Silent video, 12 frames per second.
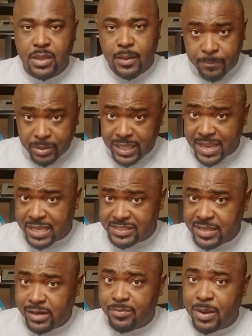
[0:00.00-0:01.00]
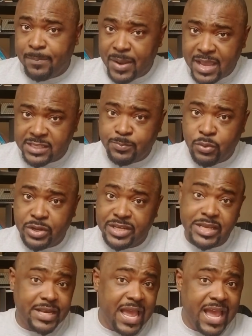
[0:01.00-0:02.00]
But like I said in my passport
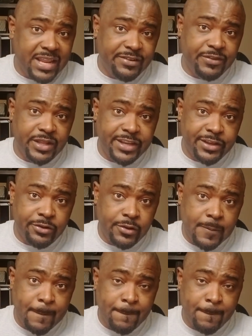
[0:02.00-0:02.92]
denied video,